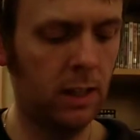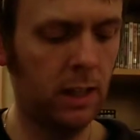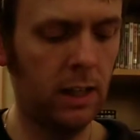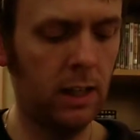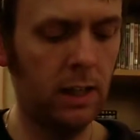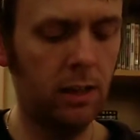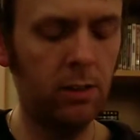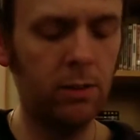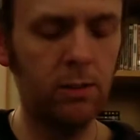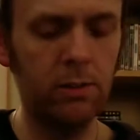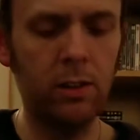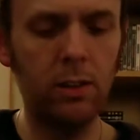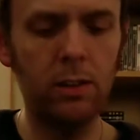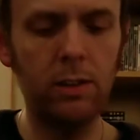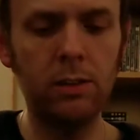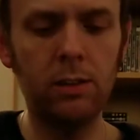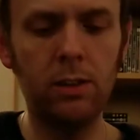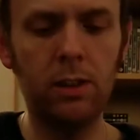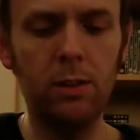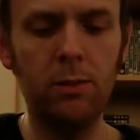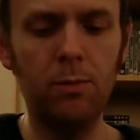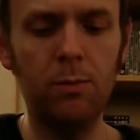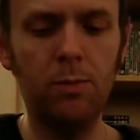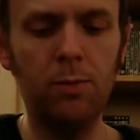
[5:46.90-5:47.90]

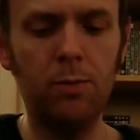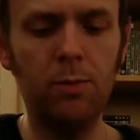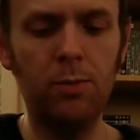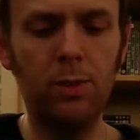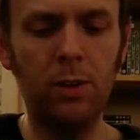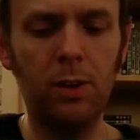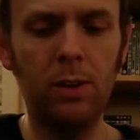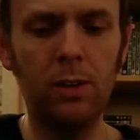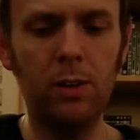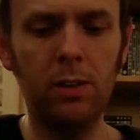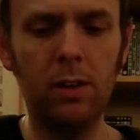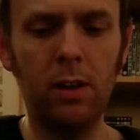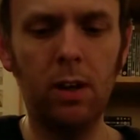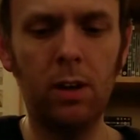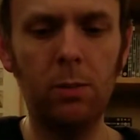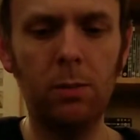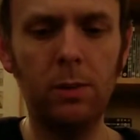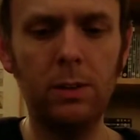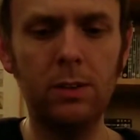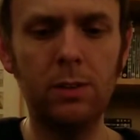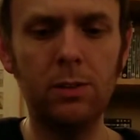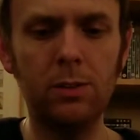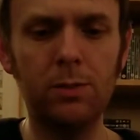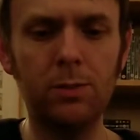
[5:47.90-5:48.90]
Hellraiser Inferno,
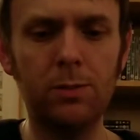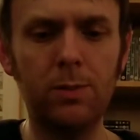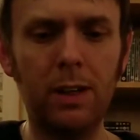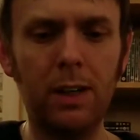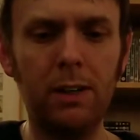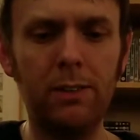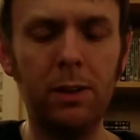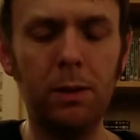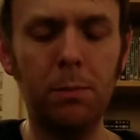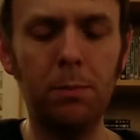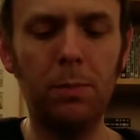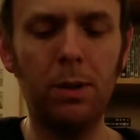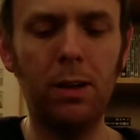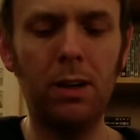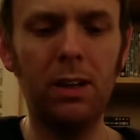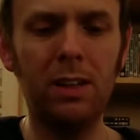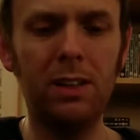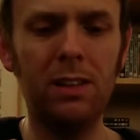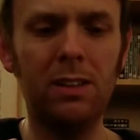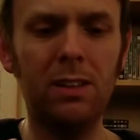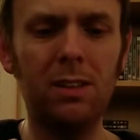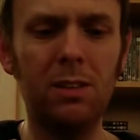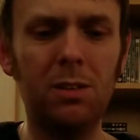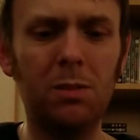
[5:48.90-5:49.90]
which is very by
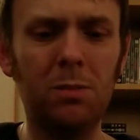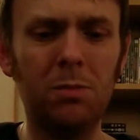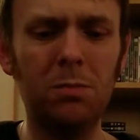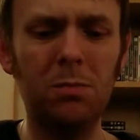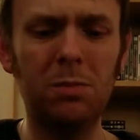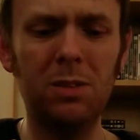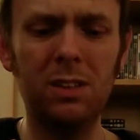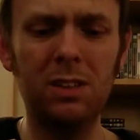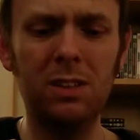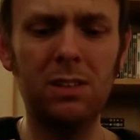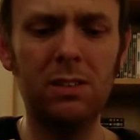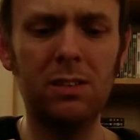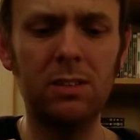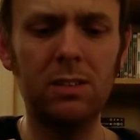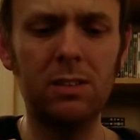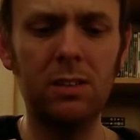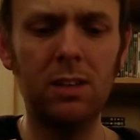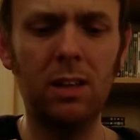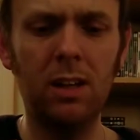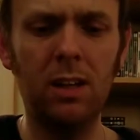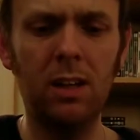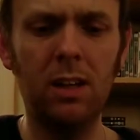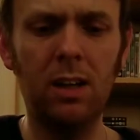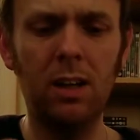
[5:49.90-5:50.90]
the numbers.
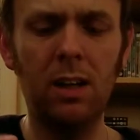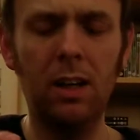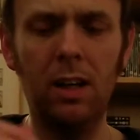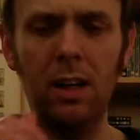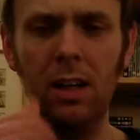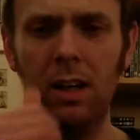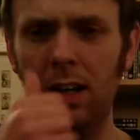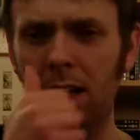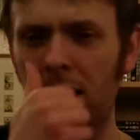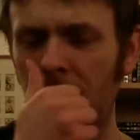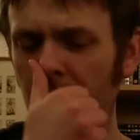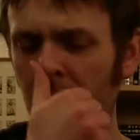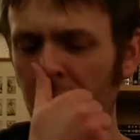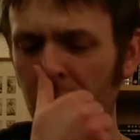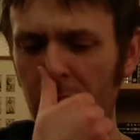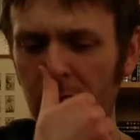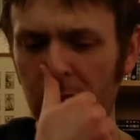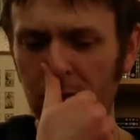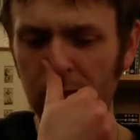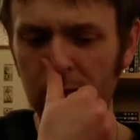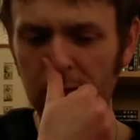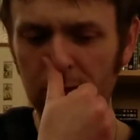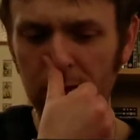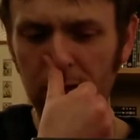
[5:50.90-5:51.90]

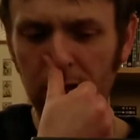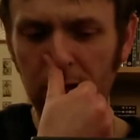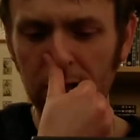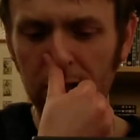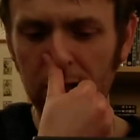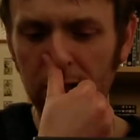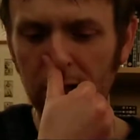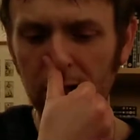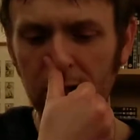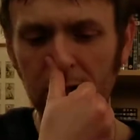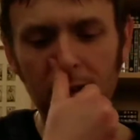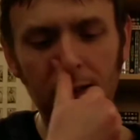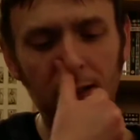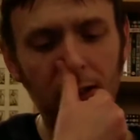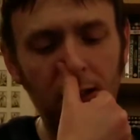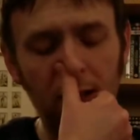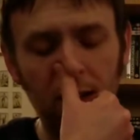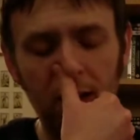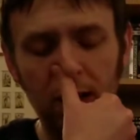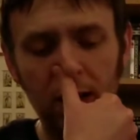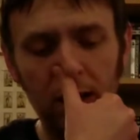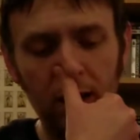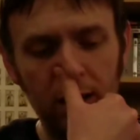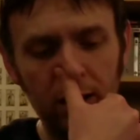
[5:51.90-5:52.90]
They're
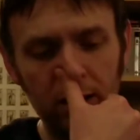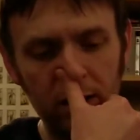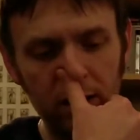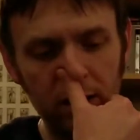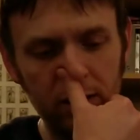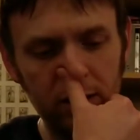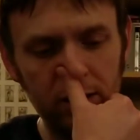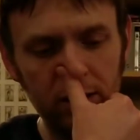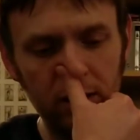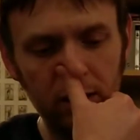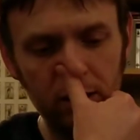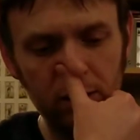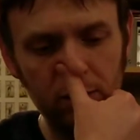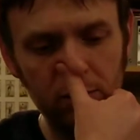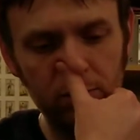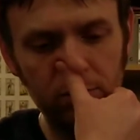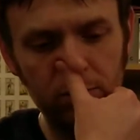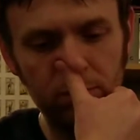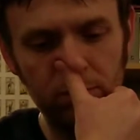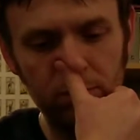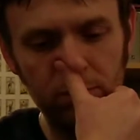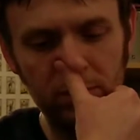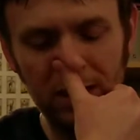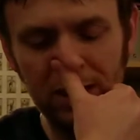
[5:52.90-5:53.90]
so
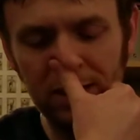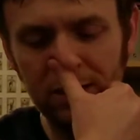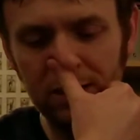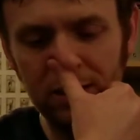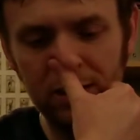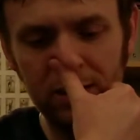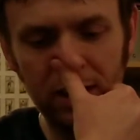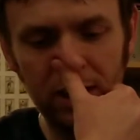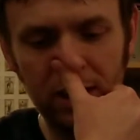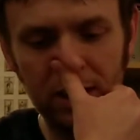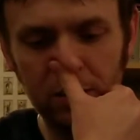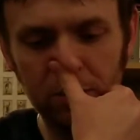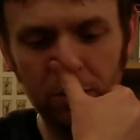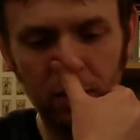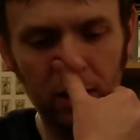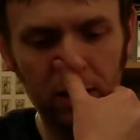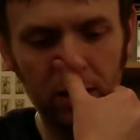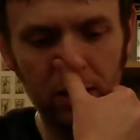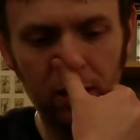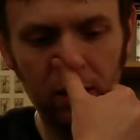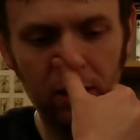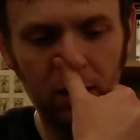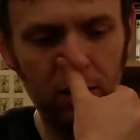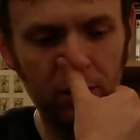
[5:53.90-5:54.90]
interchangeable, I
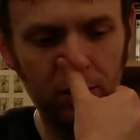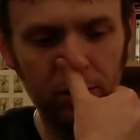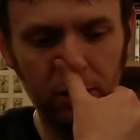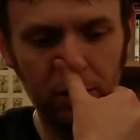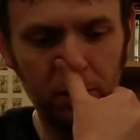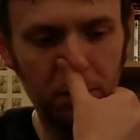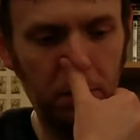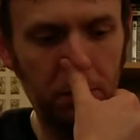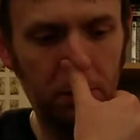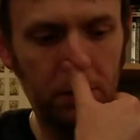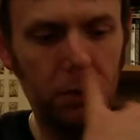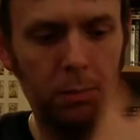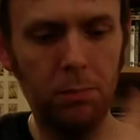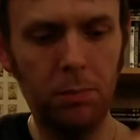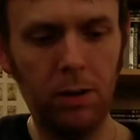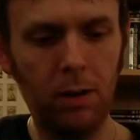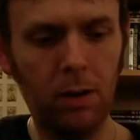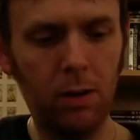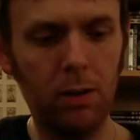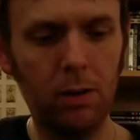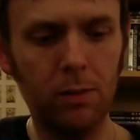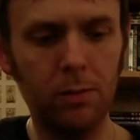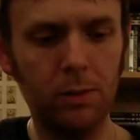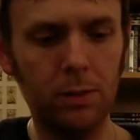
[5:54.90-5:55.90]
can't really remember the
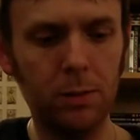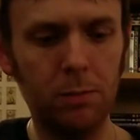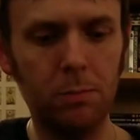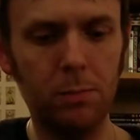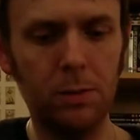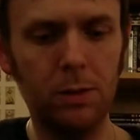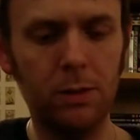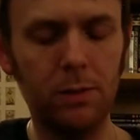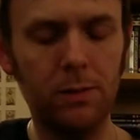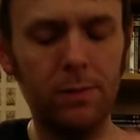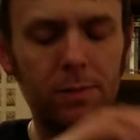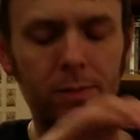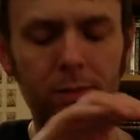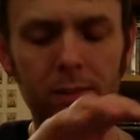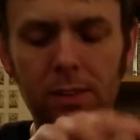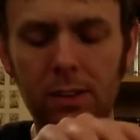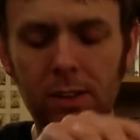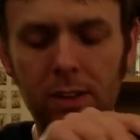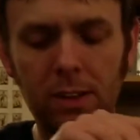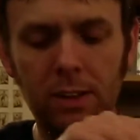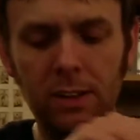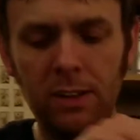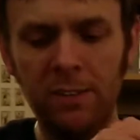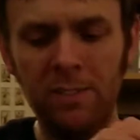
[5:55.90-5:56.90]
plot of them, but
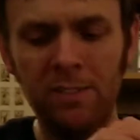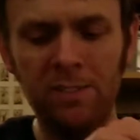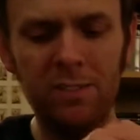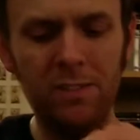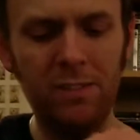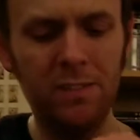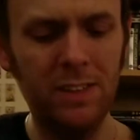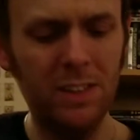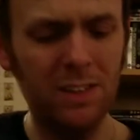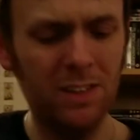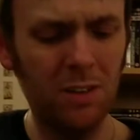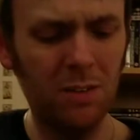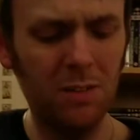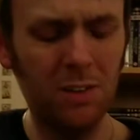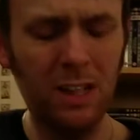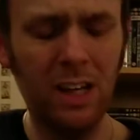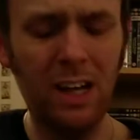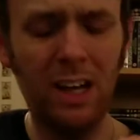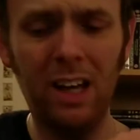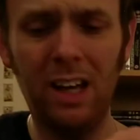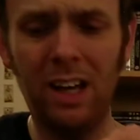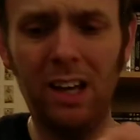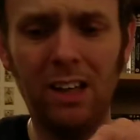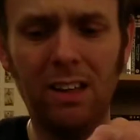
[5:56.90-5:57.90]
I mean, it's
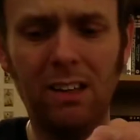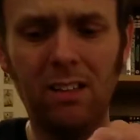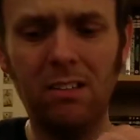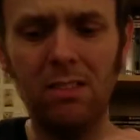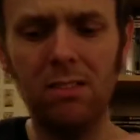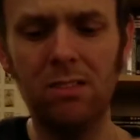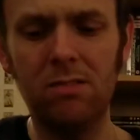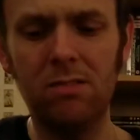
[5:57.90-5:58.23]
okay.